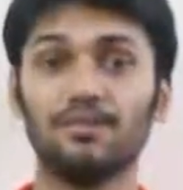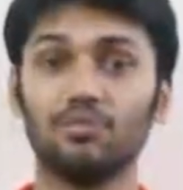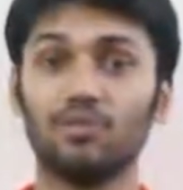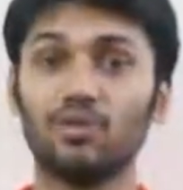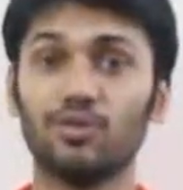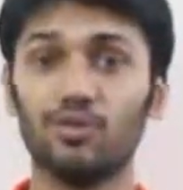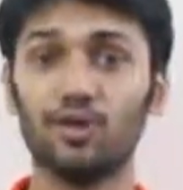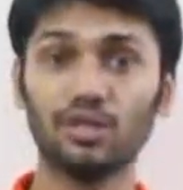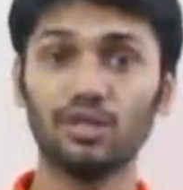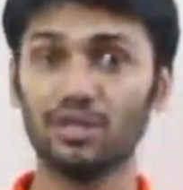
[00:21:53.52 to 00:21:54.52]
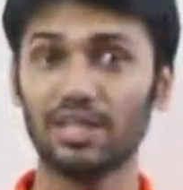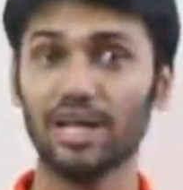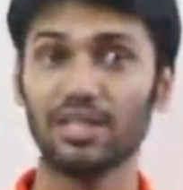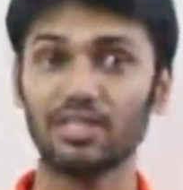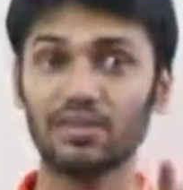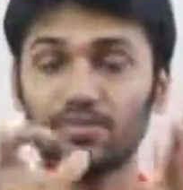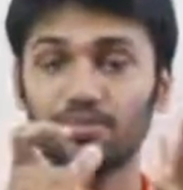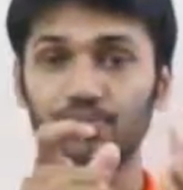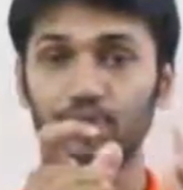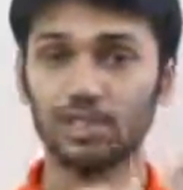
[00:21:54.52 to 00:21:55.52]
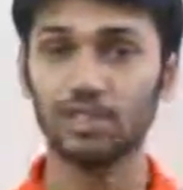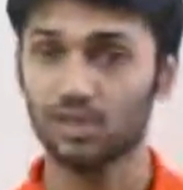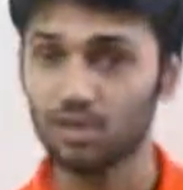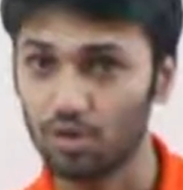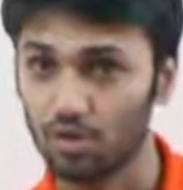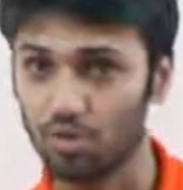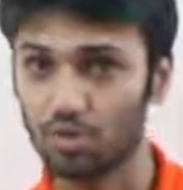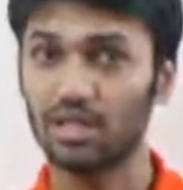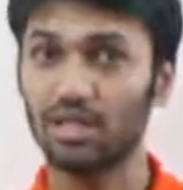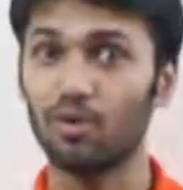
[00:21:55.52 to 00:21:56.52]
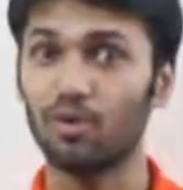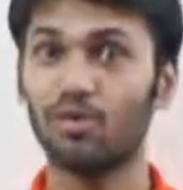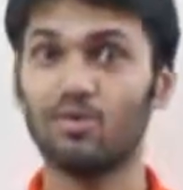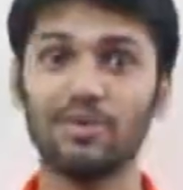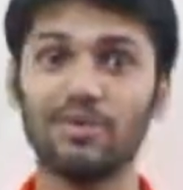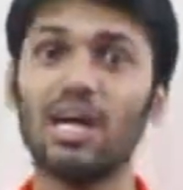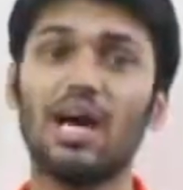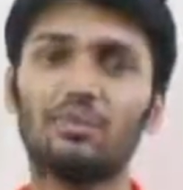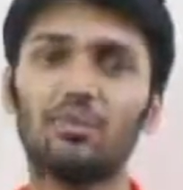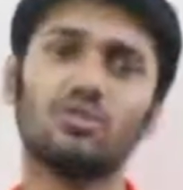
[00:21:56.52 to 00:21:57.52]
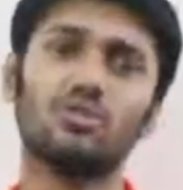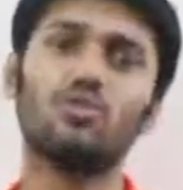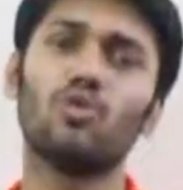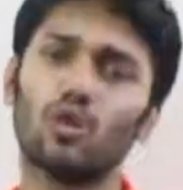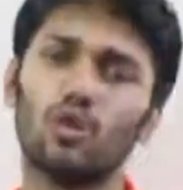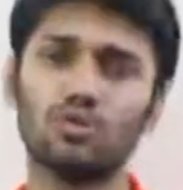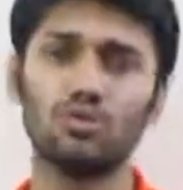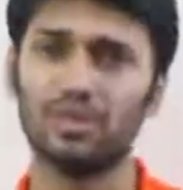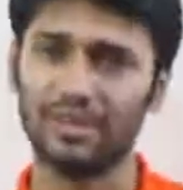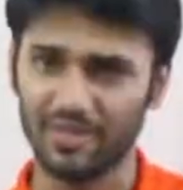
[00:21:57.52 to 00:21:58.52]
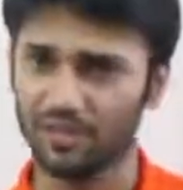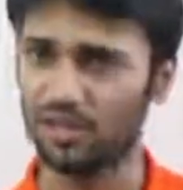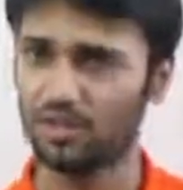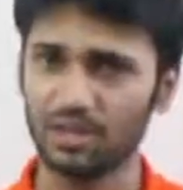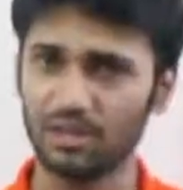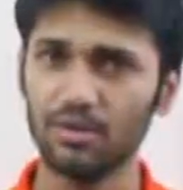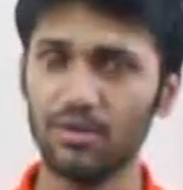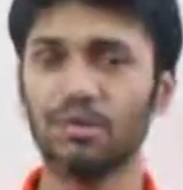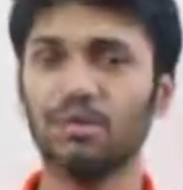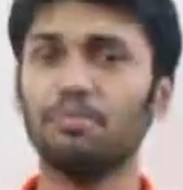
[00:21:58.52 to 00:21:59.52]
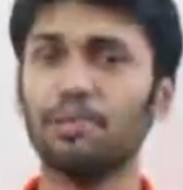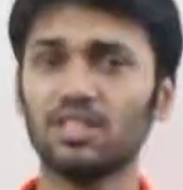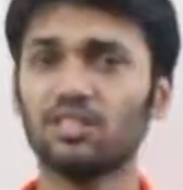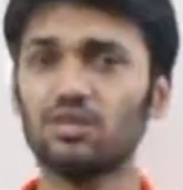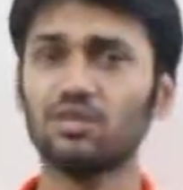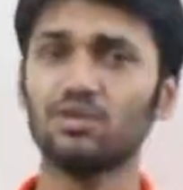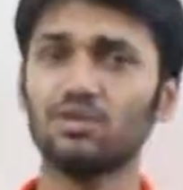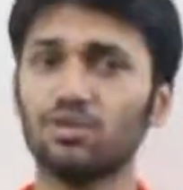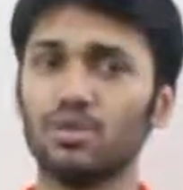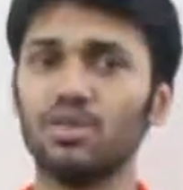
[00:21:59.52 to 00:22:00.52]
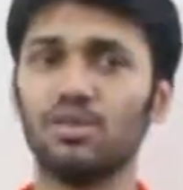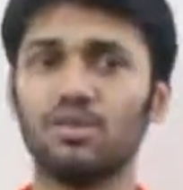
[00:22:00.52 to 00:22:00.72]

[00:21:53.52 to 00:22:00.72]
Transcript: before going into that, let's just go through the table. I'm going to do 1 or 2 tables for you. Make sure you do it